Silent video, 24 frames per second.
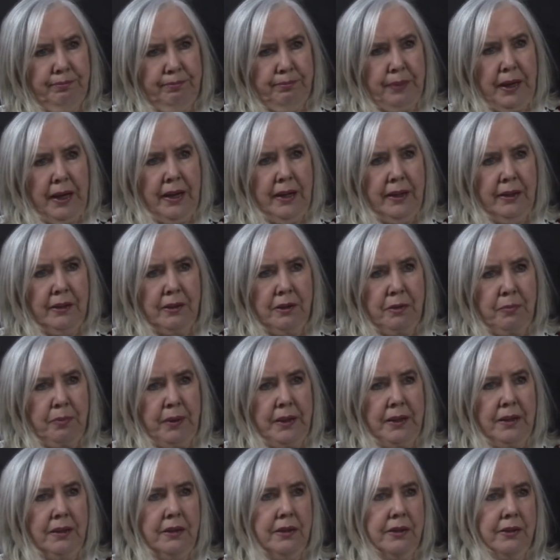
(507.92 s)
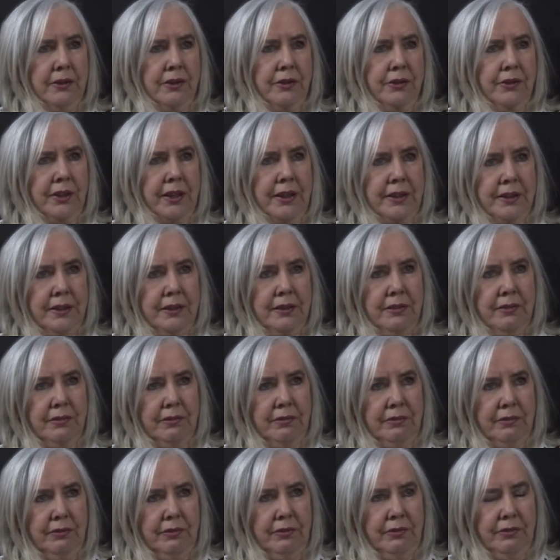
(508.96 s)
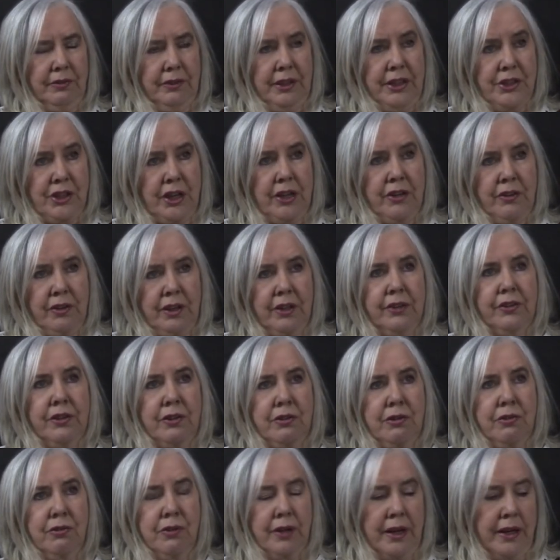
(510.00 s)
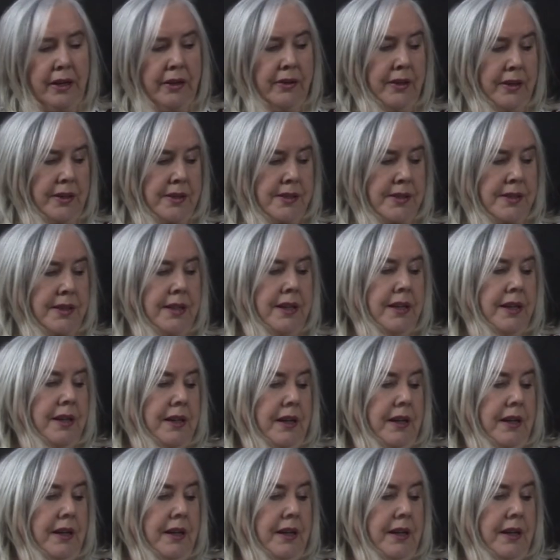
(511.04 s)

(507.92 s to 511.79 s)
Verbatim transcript: buy or build or try to regenerate their own areas.